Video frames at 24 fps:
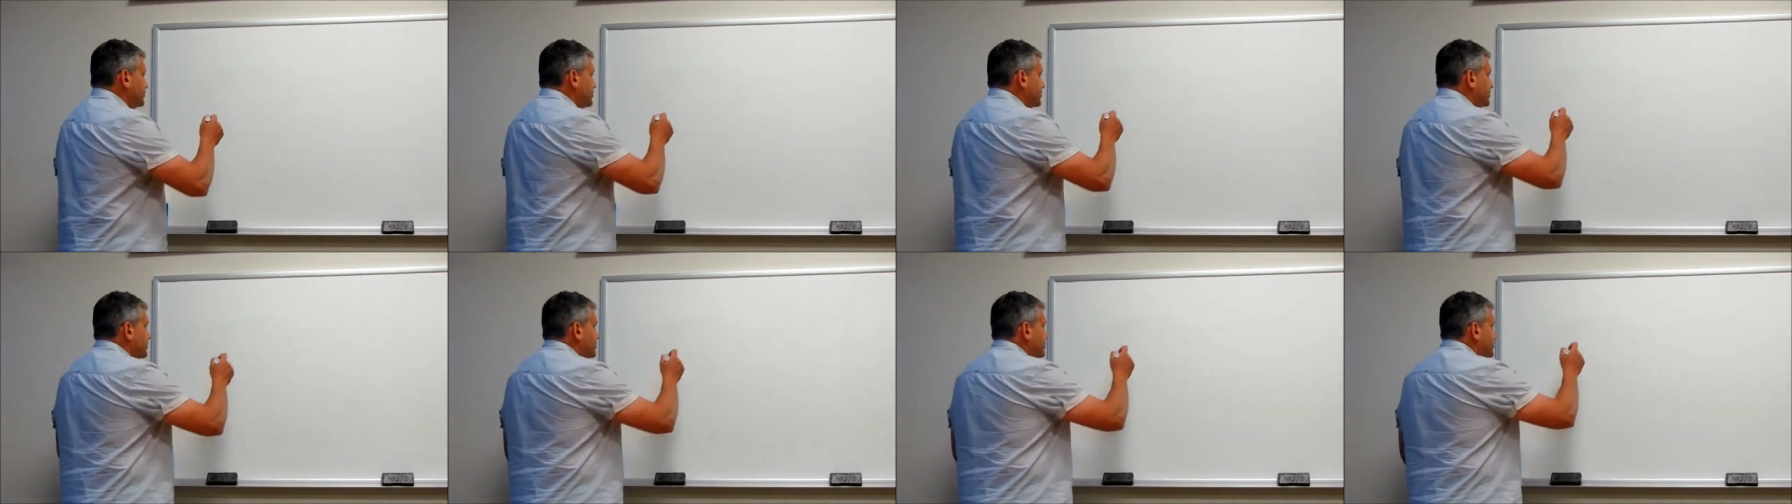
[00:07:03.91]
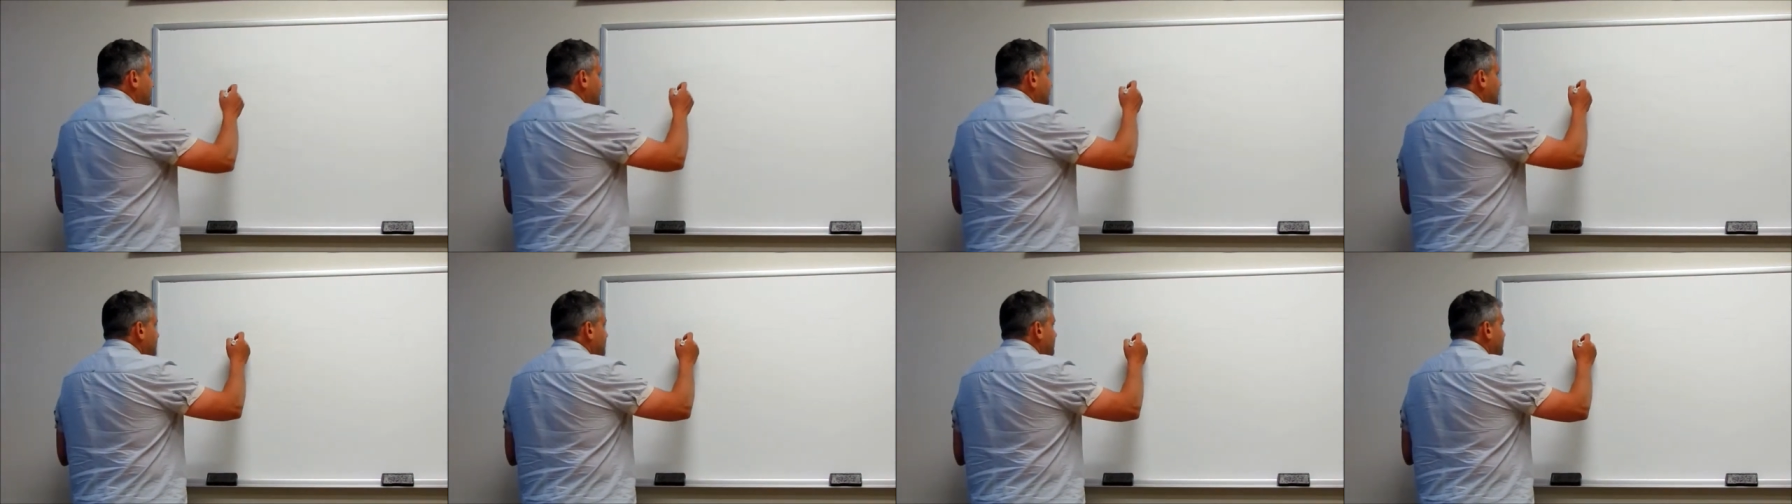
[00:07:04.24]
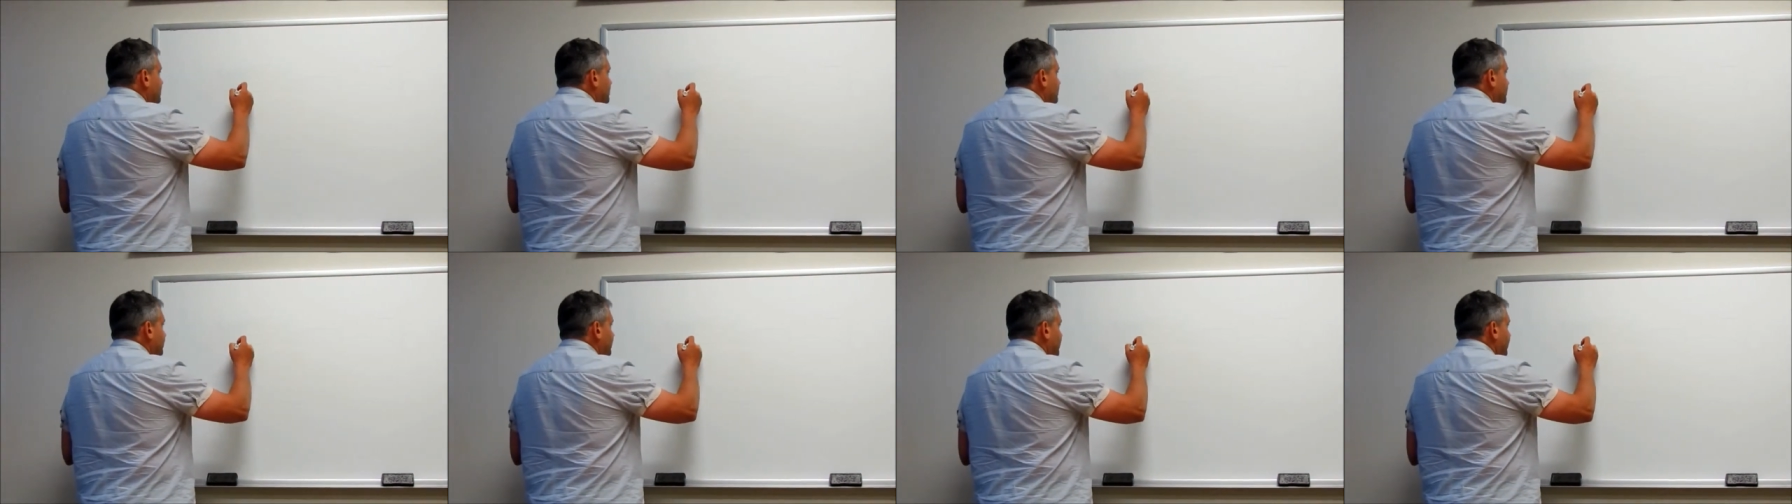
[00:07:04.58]
the queue,
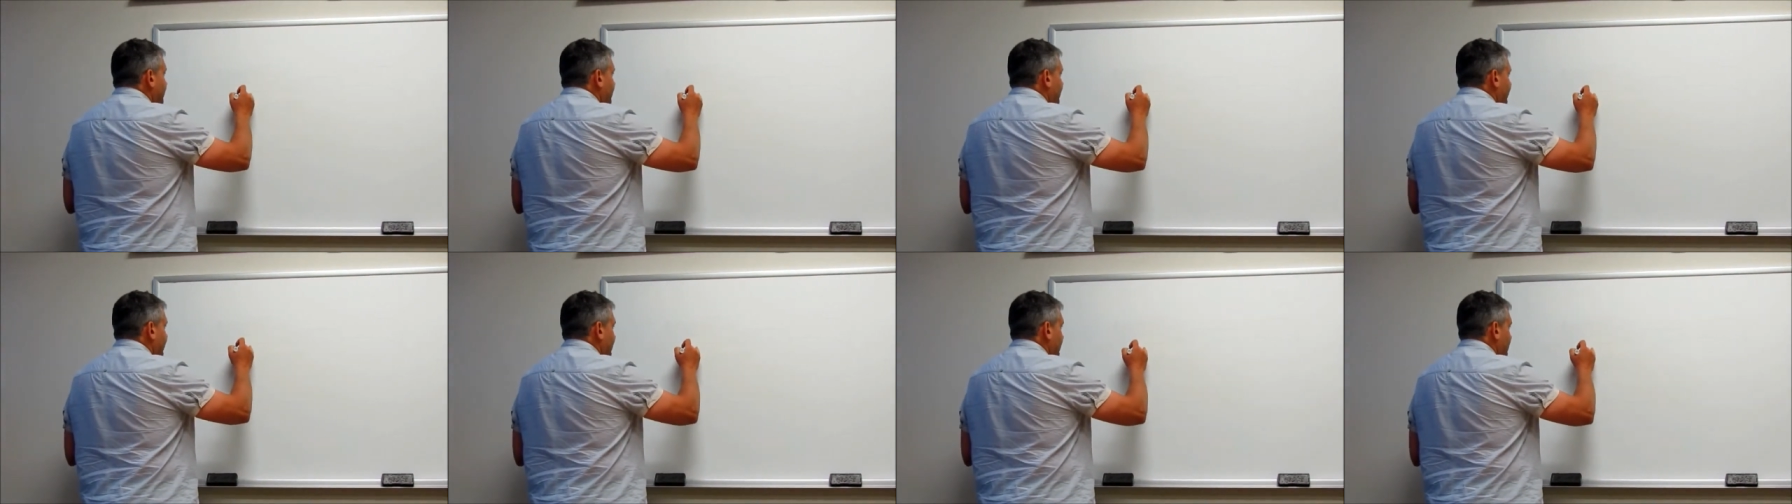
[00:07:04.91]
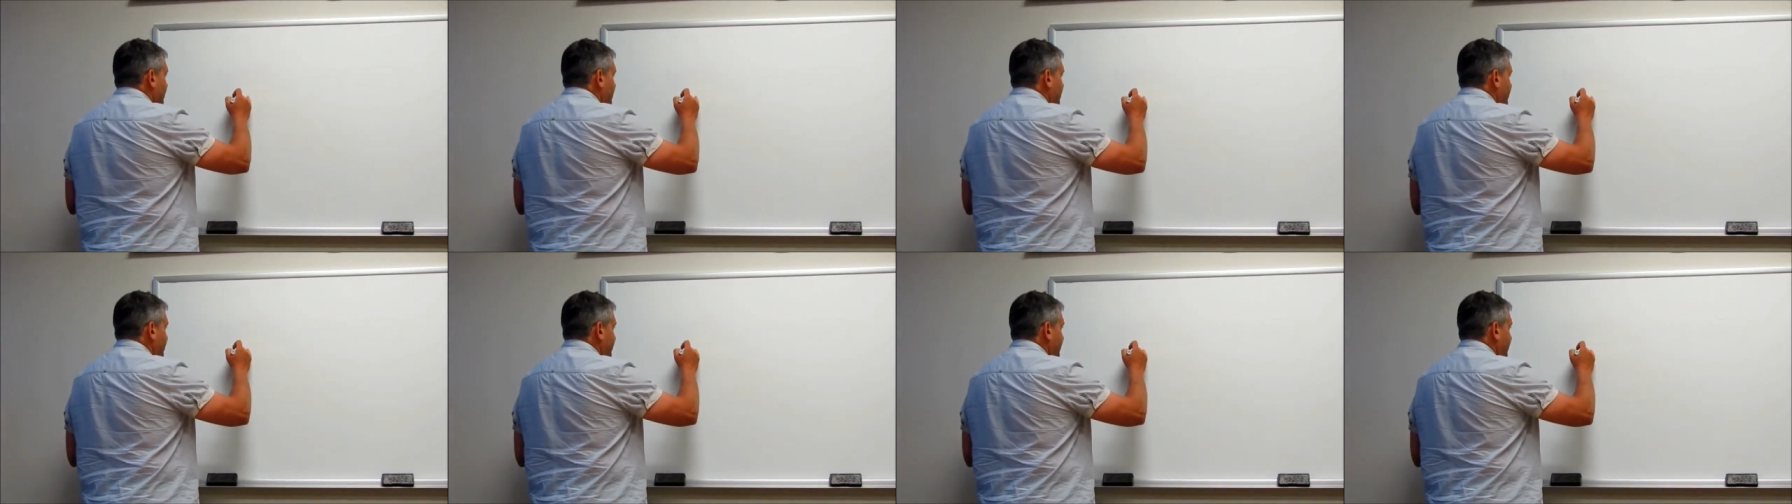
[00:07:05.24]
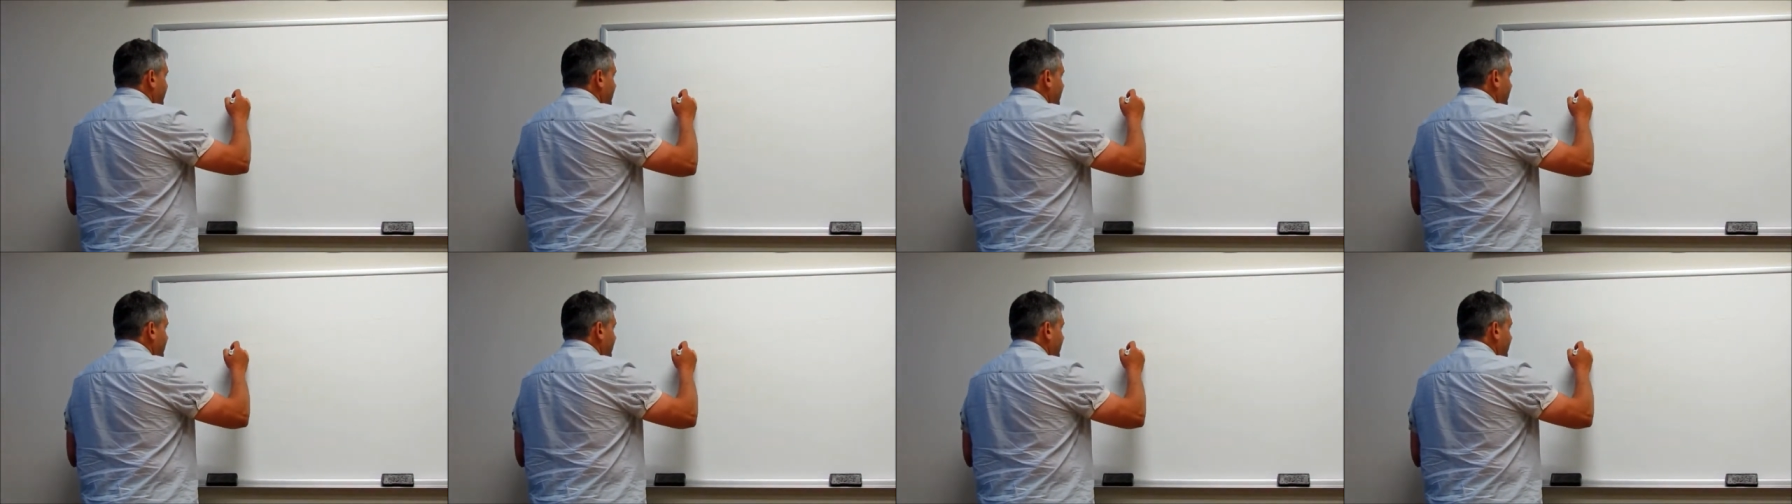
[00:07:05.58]
we